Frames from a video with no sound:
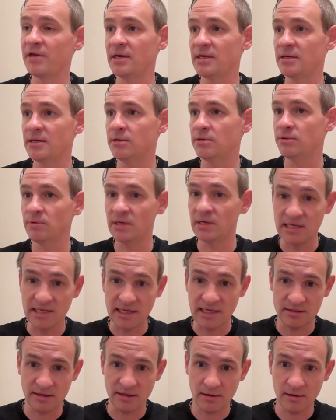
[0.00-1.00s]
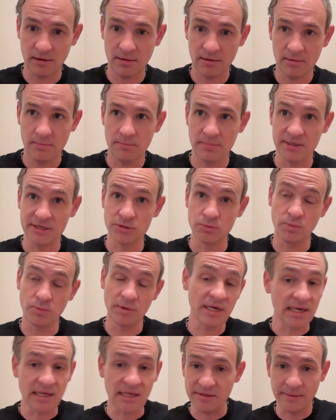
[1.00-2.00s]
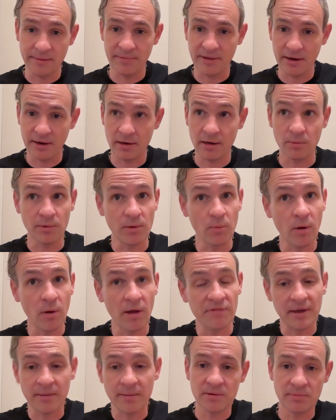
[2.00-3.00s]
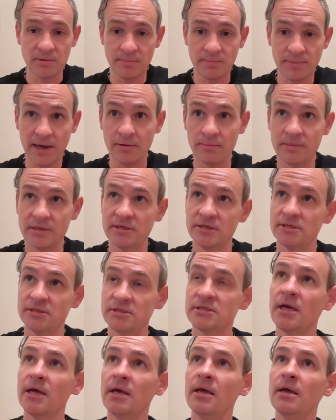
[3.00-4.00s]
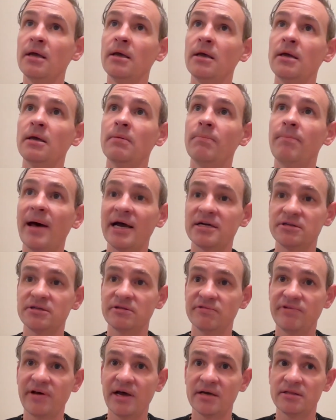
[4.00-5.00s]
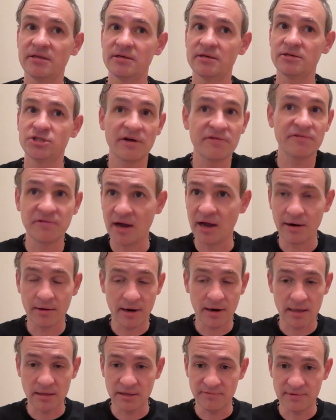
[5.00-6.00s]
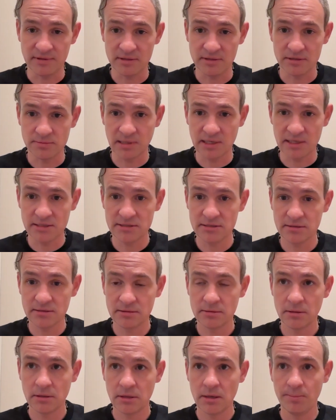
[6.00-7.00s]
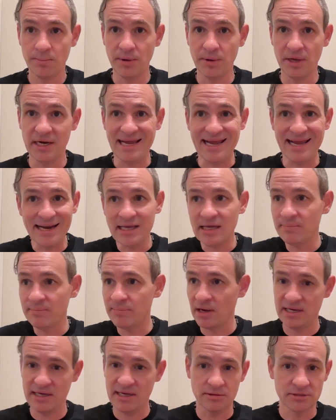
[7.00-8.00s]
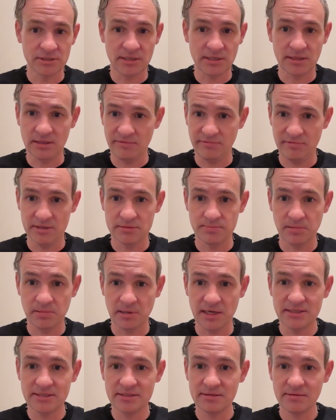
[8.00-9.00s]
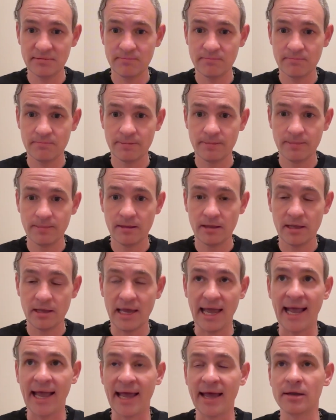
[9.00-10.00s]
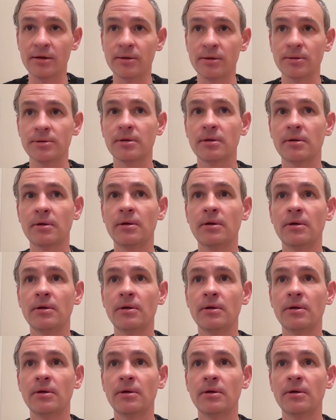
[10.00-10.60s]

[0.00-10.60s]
they need to do to get there, because we need them there and we want them to be better. Because back to the fact that Jeff and I are not leaving this place, but anybody else can leave this place. And